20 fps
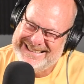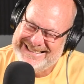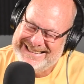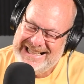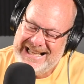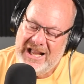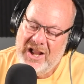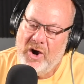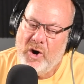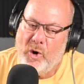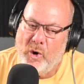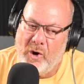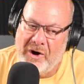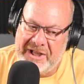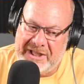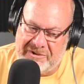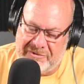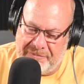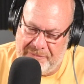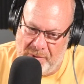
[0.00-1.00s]
date?
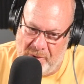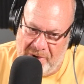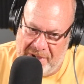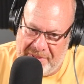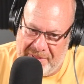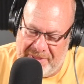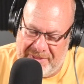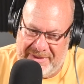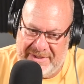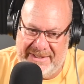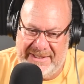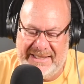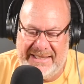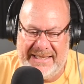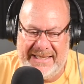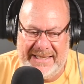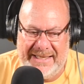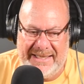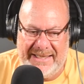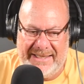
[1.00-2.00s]
August fourth.
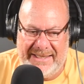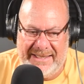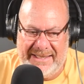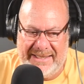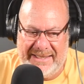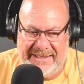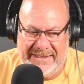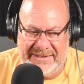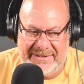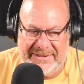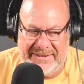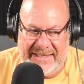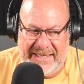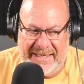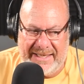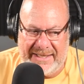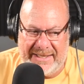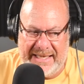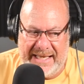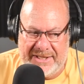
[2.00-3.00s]
Uh,
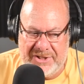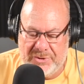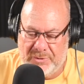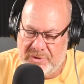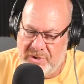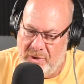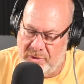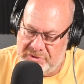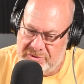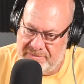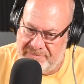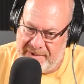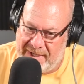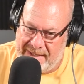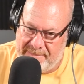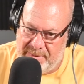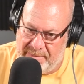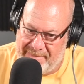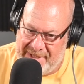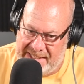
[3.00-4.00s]
and you'll go to
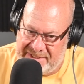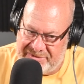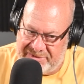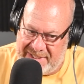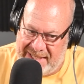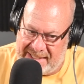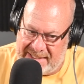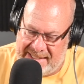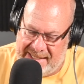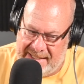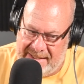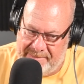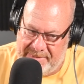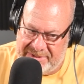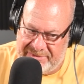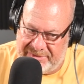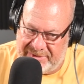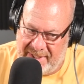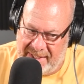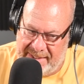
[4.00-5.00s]
Vyper Mask dot com
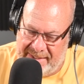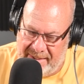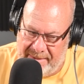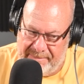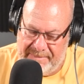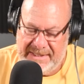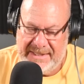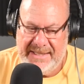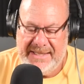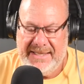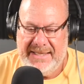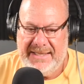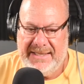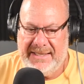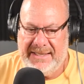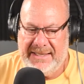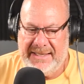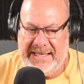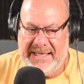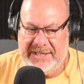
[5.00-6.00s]
and sign up,
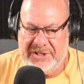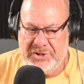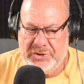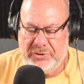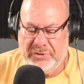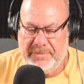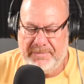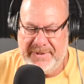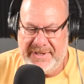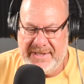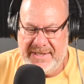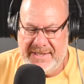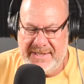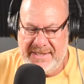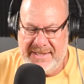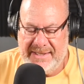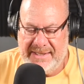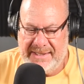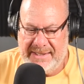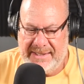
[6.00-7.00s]
uh, and you'll
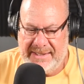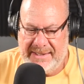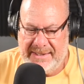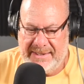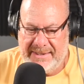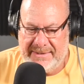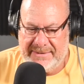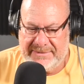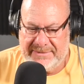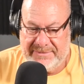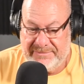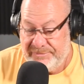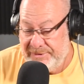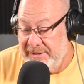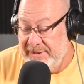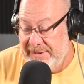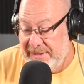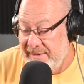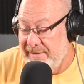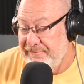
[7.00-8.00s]
be uh,
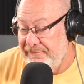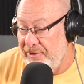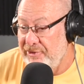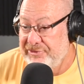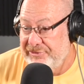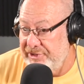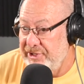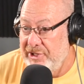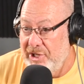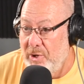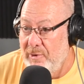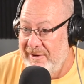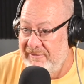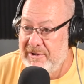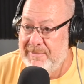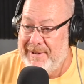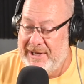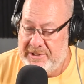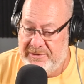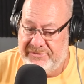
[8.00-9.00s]
really the first to know.
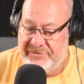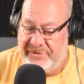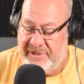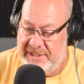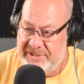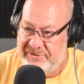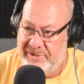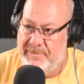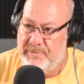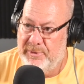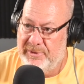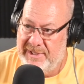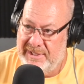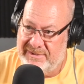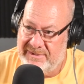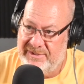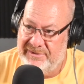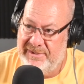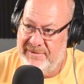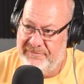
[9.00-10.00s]
Everybody who signs up will
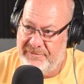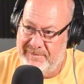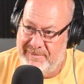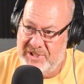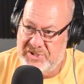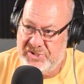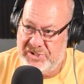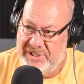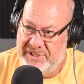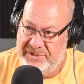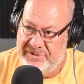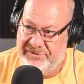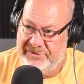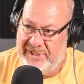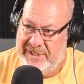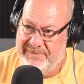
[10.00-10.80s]
get the information at the same